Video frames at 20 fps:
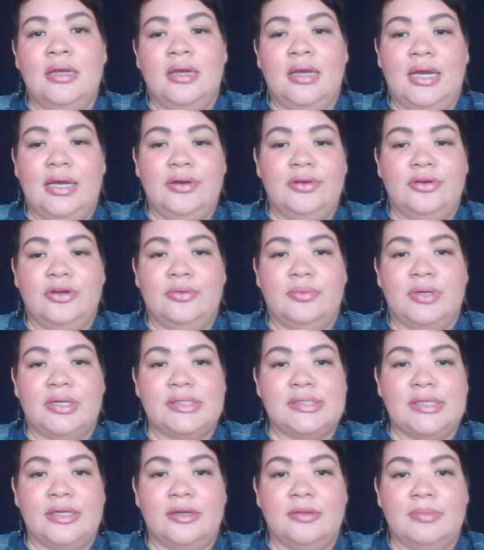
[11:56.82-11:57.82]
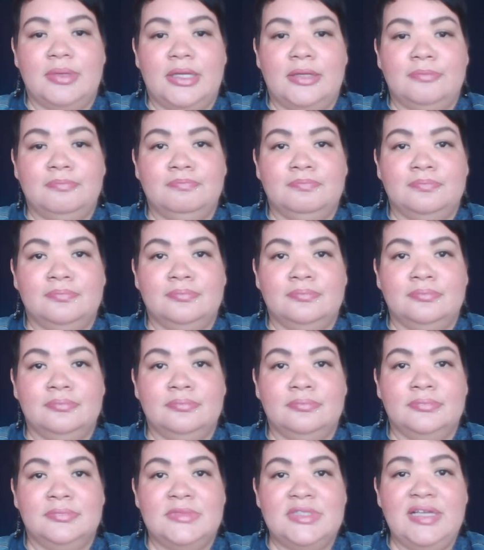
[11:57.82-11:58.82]
I don't know what it's going to be.
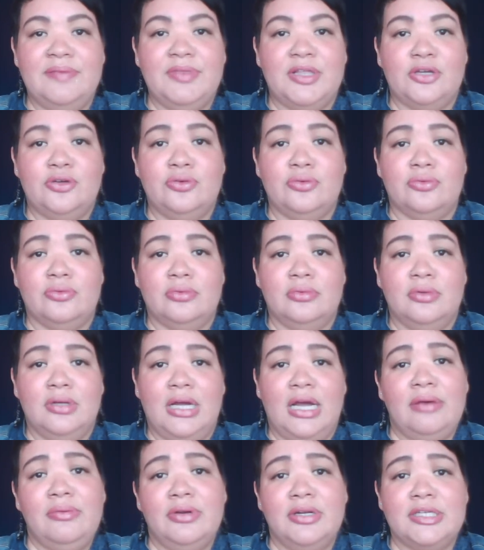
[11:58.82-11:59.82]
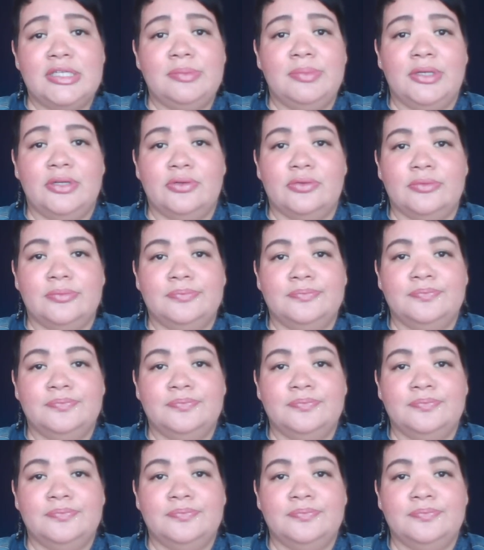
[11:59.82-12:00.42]
Something cool. I want it to be cool.